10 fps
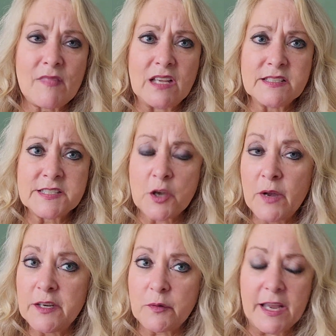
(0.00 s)
So
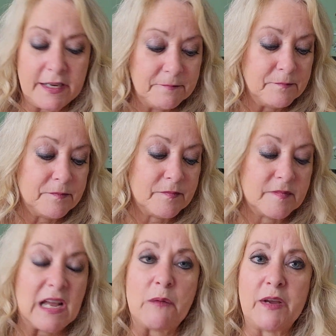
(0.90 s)
anyway,
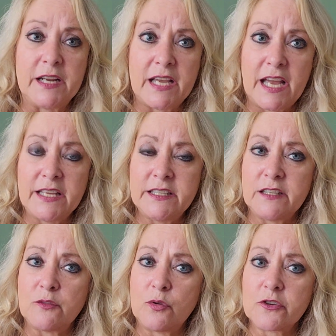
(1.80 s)
I went ahead
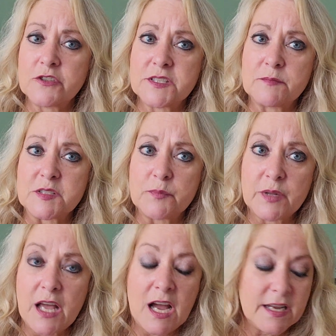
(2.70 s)
and ordered some
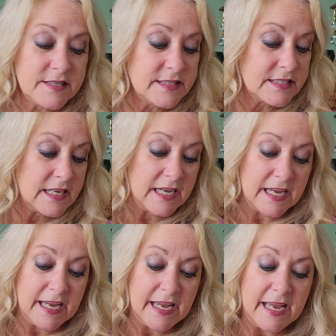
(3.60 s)
supplies
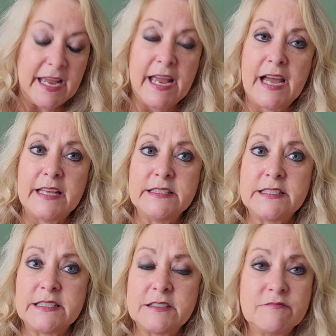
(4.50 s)

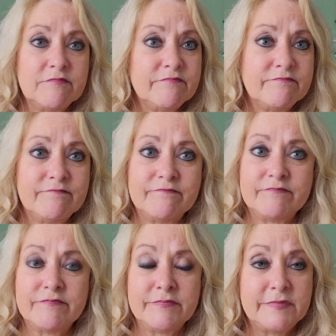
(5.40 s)
and
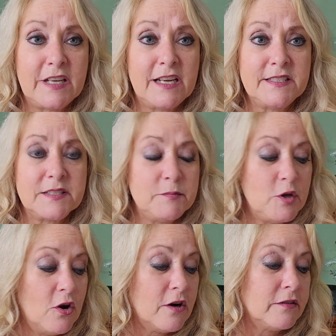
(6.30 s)
dyed some
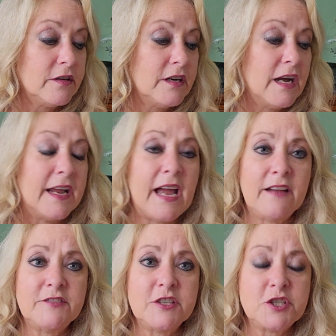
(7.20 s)
yarn. I
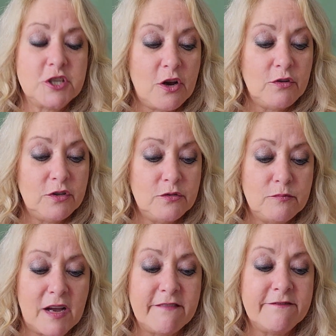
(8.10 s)
have to show you
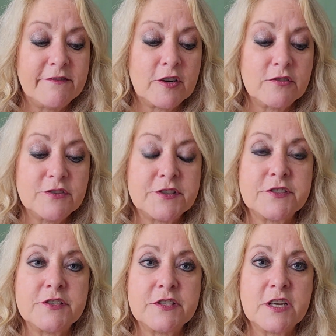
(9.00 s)
my first